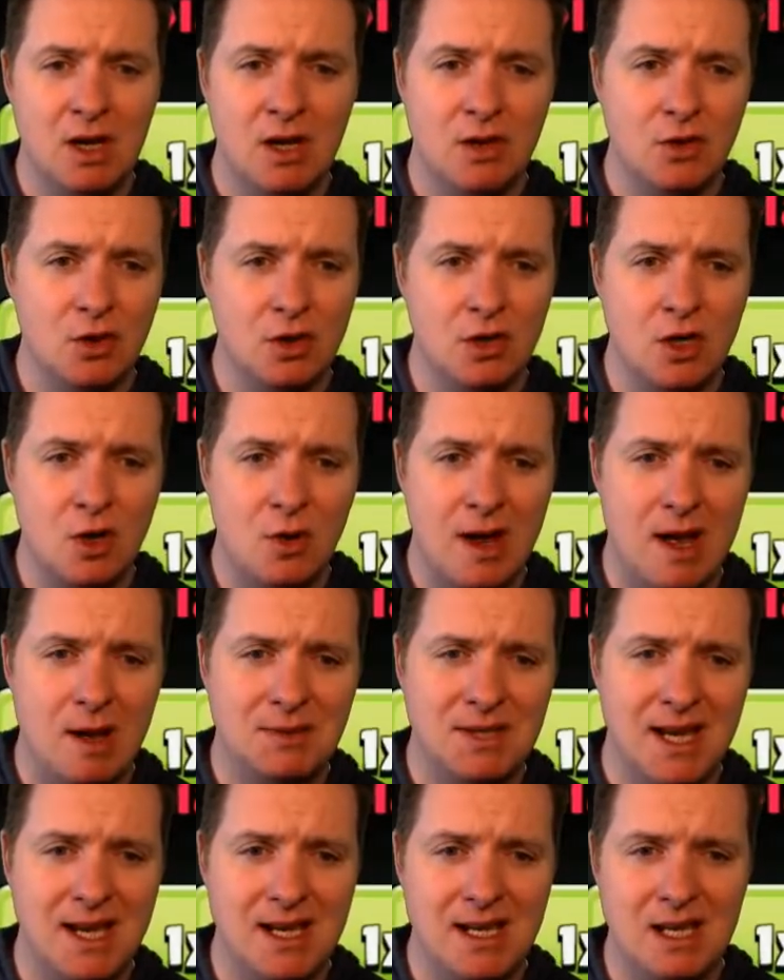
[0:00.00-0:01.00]
They're going to go help
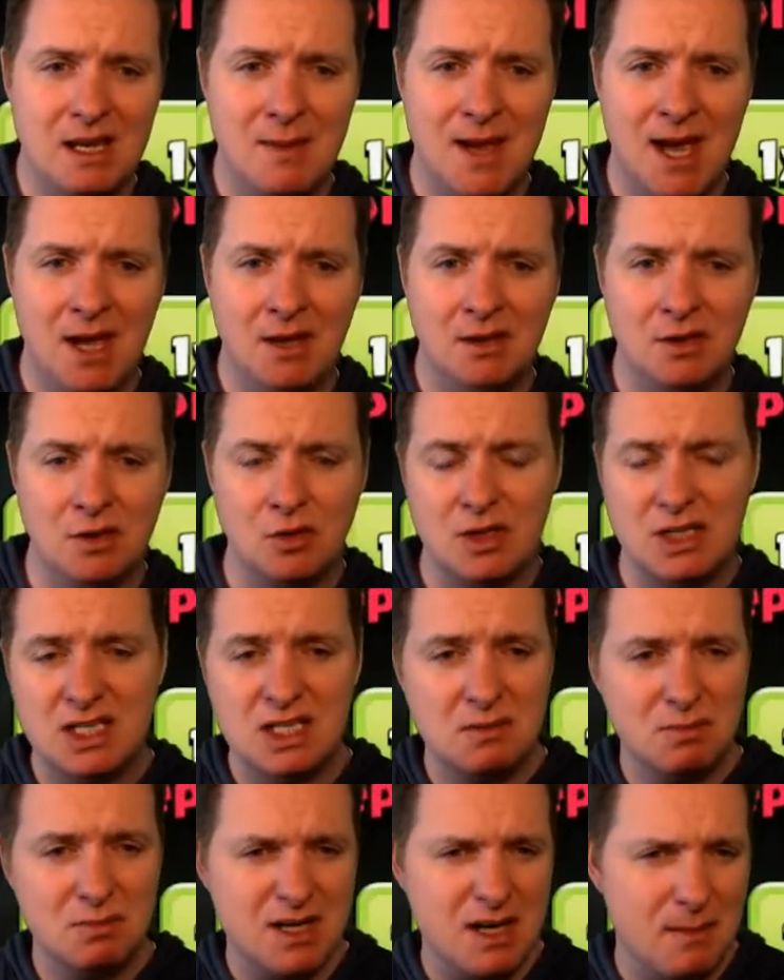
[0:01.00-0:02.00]
take him out, and they're going to
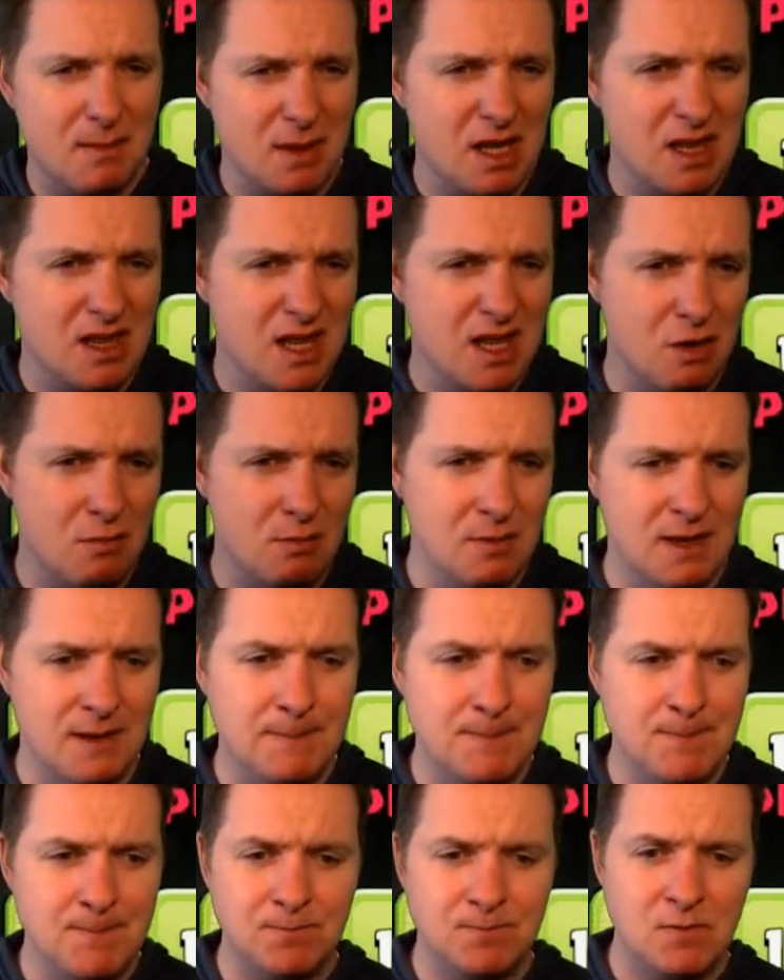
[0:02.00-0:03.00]
split up a little bit,
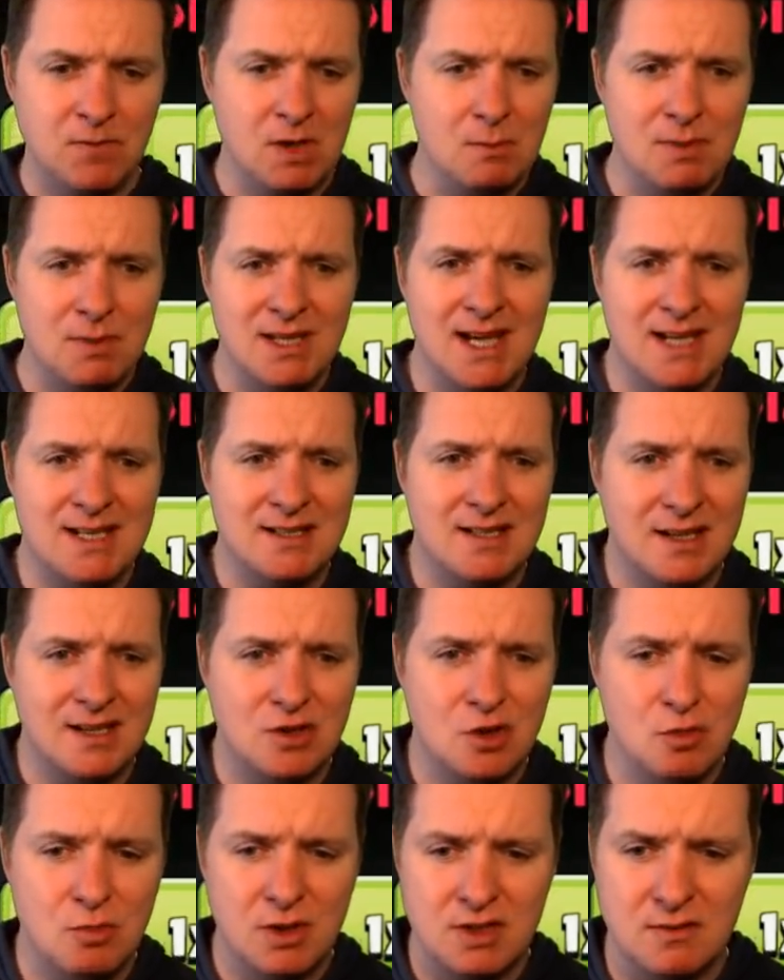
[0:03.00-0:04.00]
but that's not
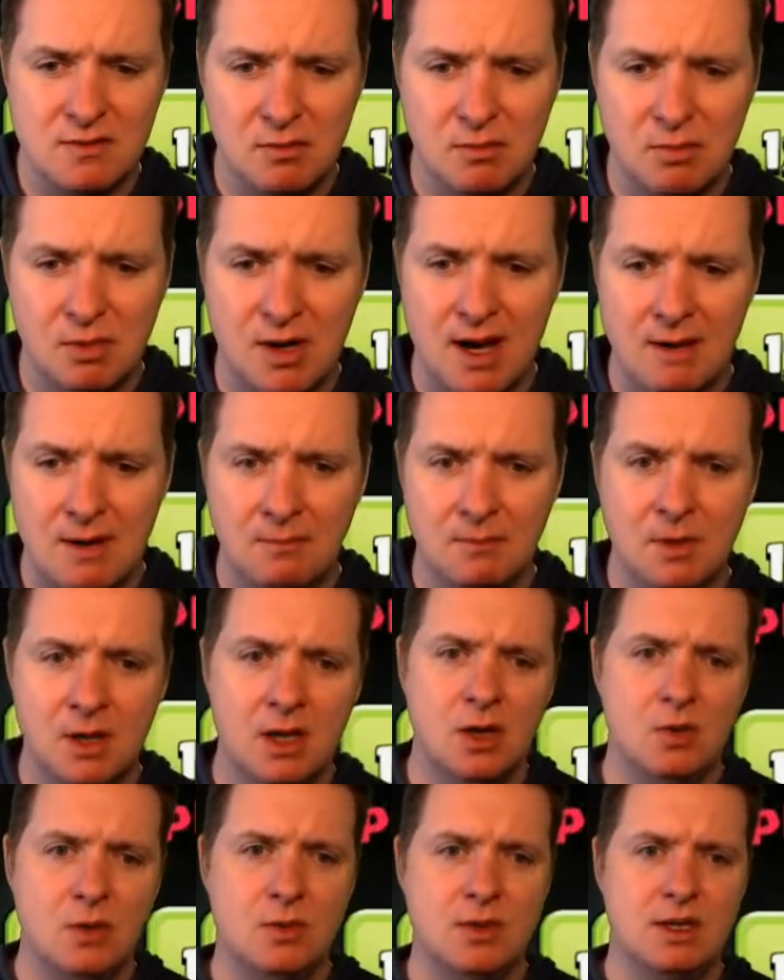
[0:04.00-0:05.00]
too much of a problem.
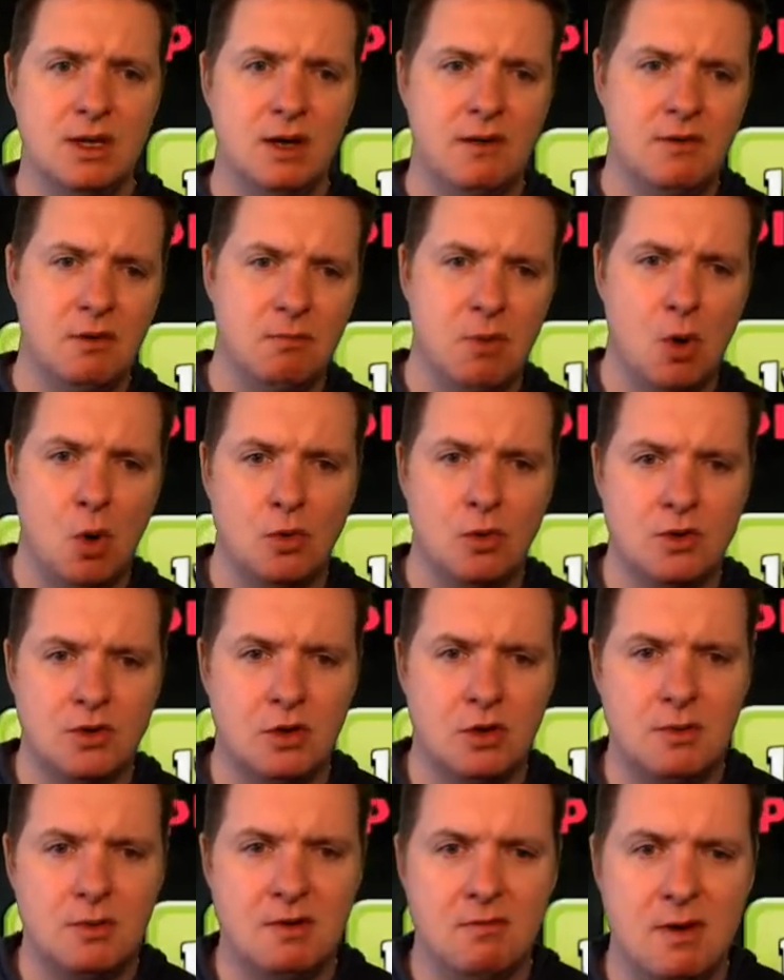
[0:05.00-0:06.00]
We still have the bowlers are
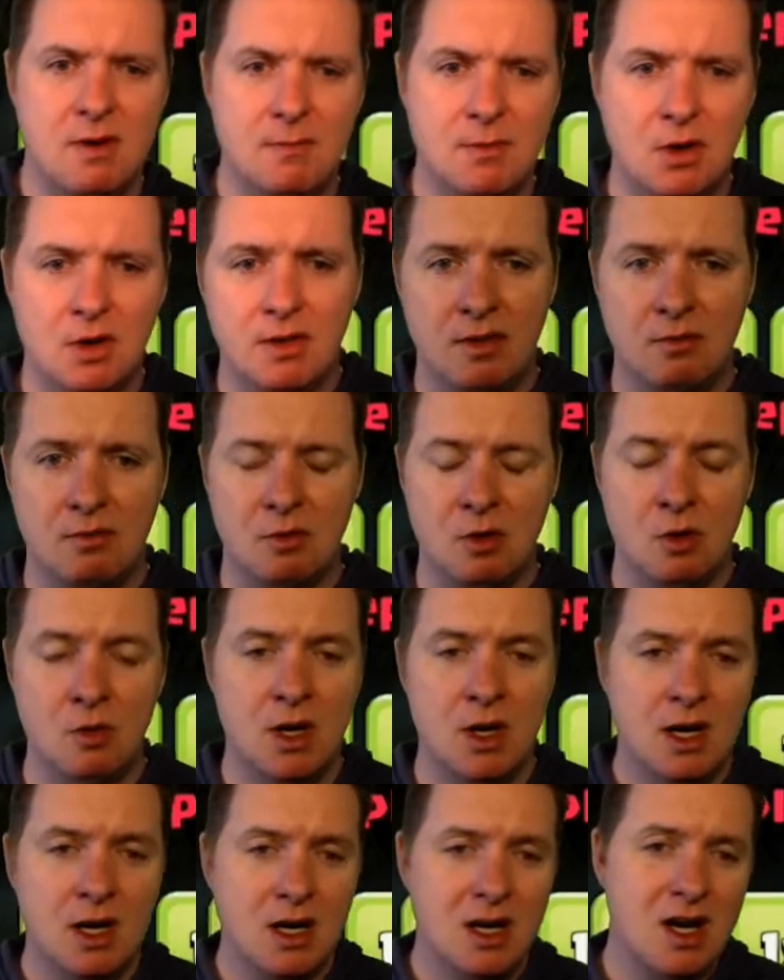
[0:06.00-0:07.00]
going to be ripping on through,
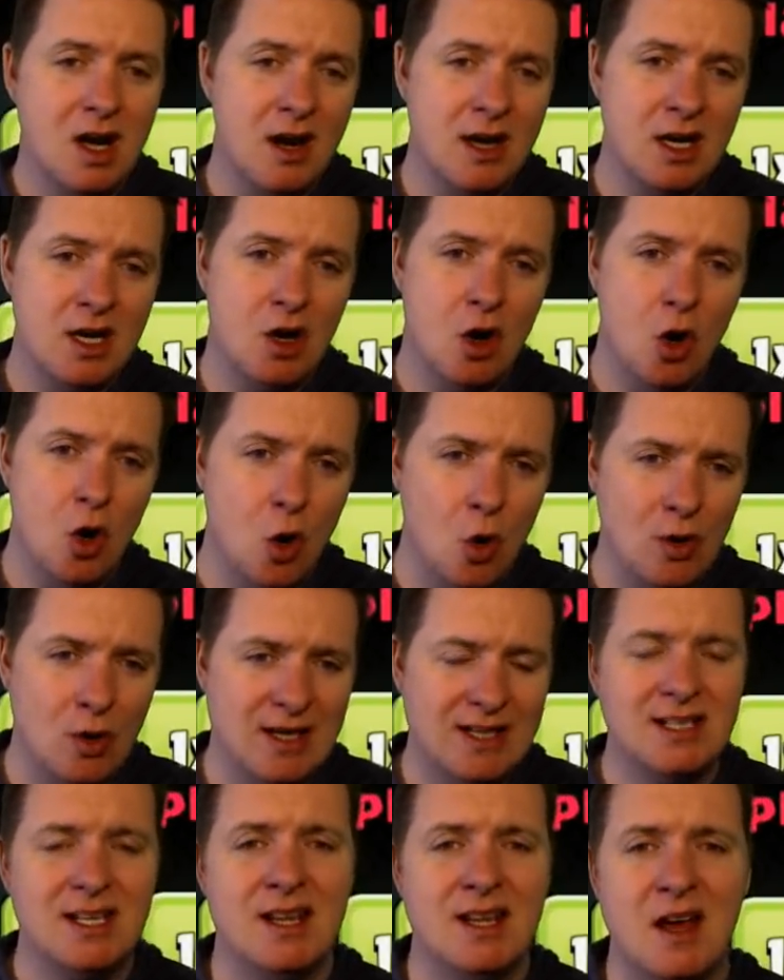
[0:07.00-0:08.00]
cutting a hole
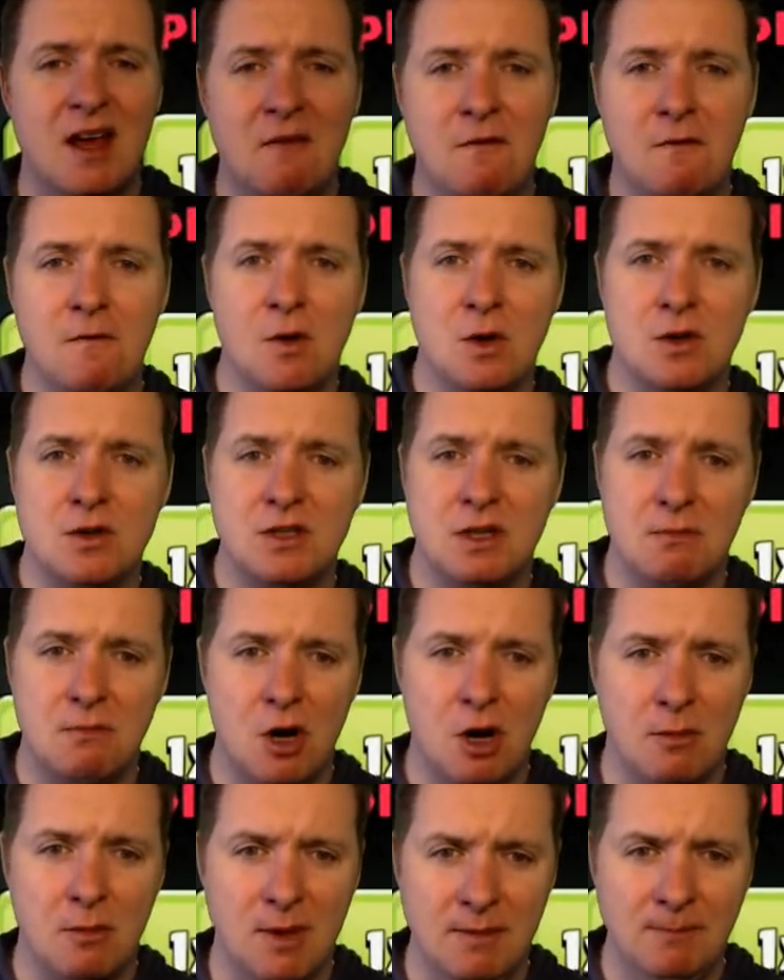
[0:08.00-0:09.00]
into that first
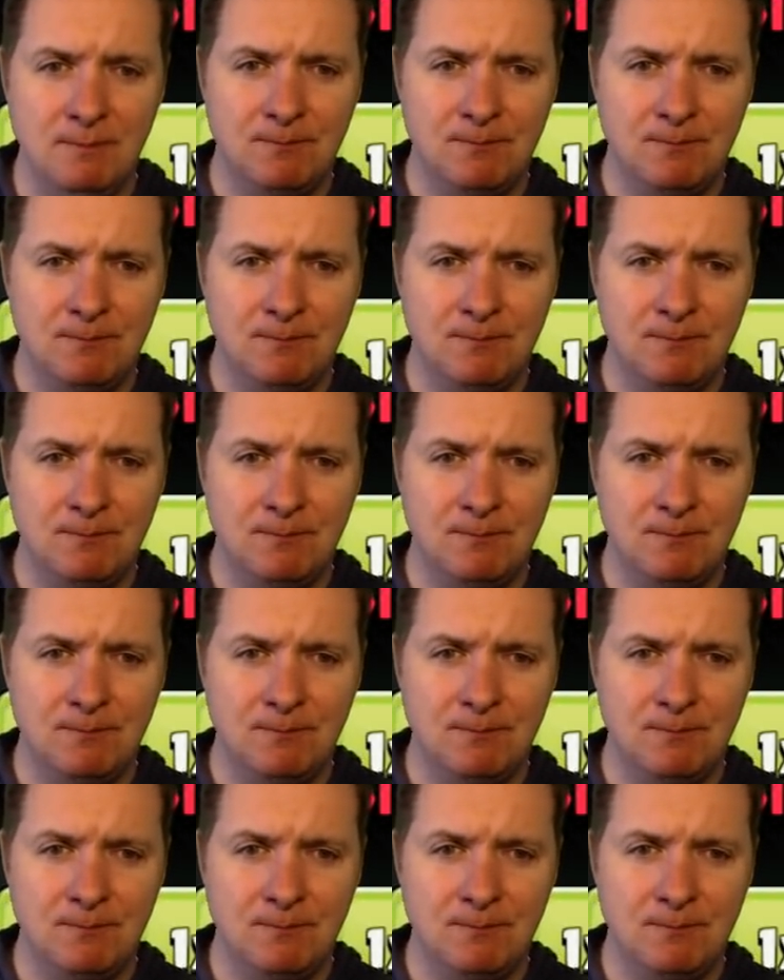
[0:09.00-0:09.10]
compartment.